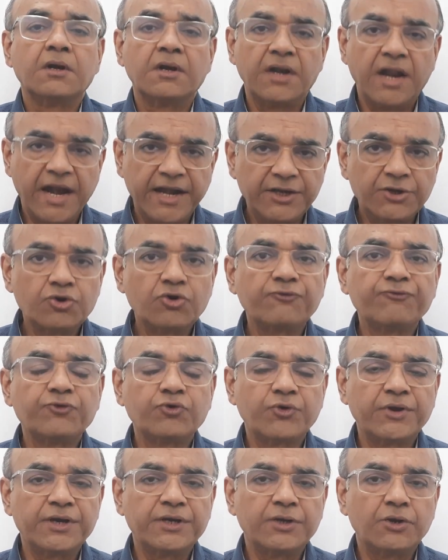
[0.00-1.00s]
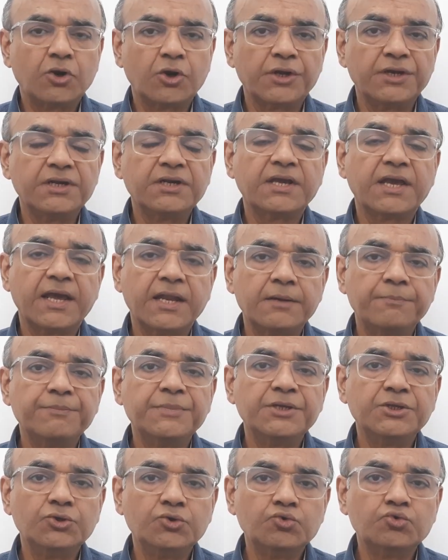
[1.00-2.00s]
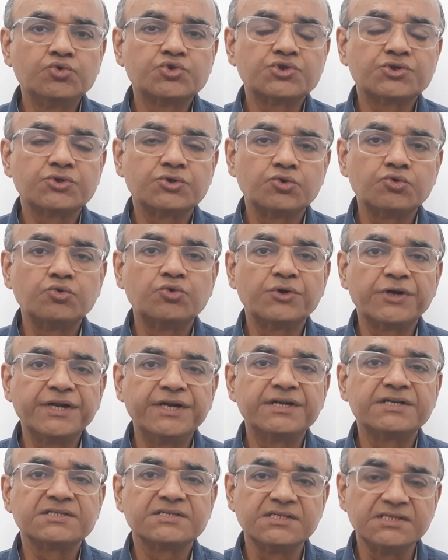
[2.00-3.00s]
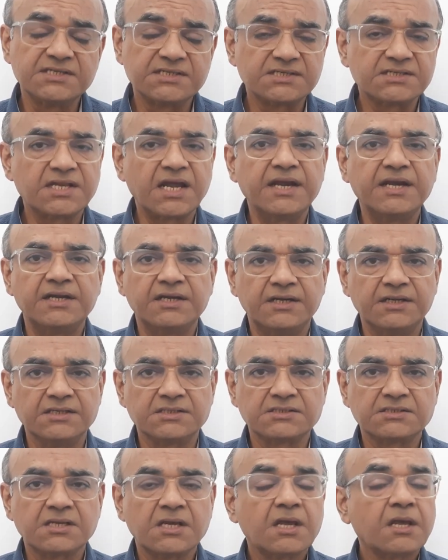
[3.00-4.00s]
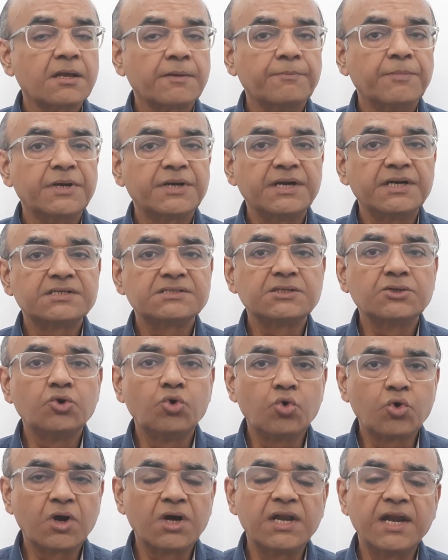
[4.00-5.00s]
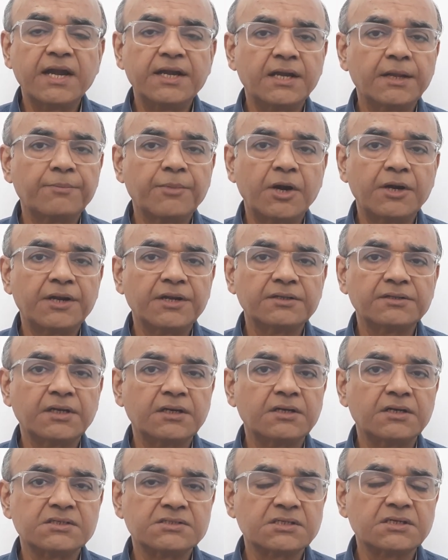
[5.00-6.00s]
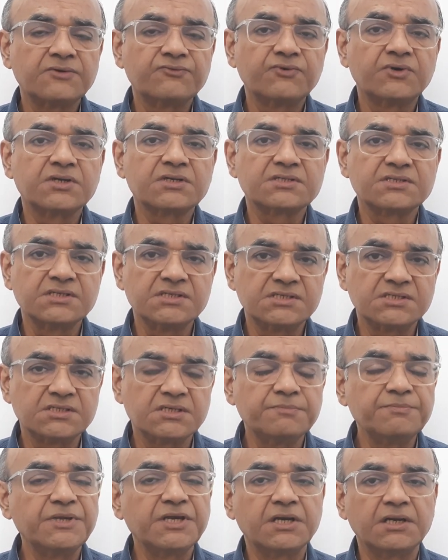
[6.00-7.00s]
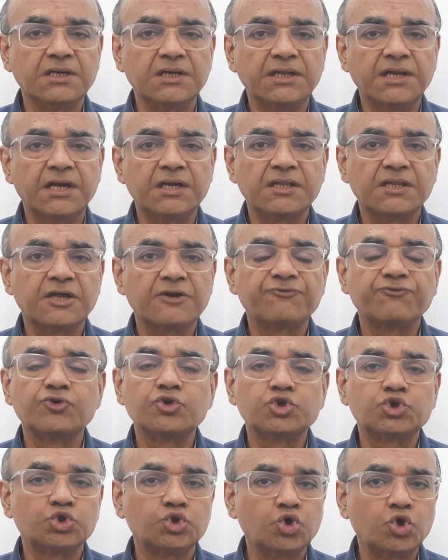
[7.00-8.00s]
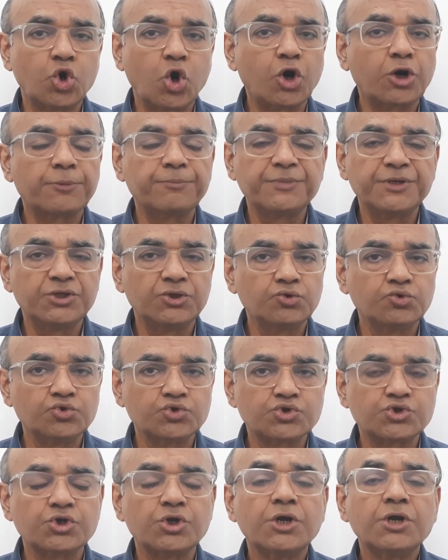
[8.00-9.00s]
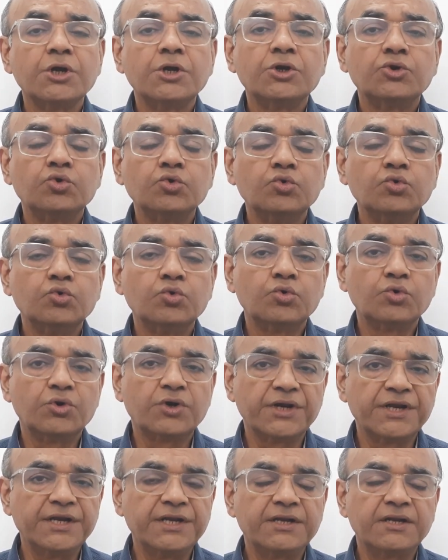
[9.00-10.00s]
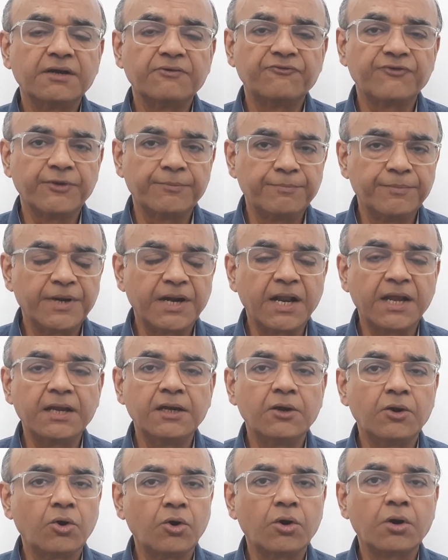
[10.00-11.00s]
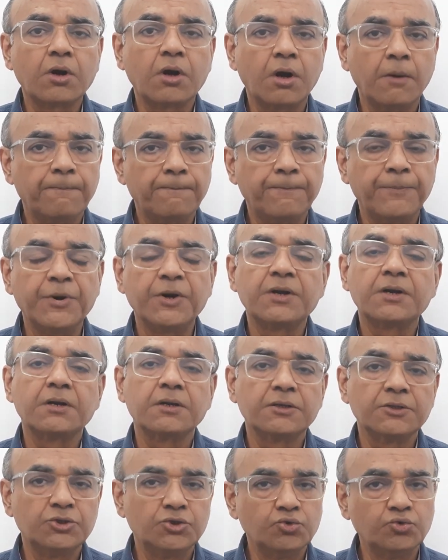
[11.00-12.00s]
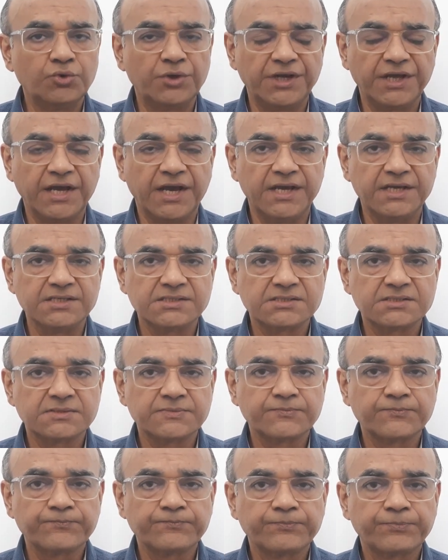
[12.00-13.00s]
Nitrofurantoin can be used to treat cystitis, but it's a local antibiotic that doesn't work systemically and therefore should not be used to treat febrile or upper UTIs.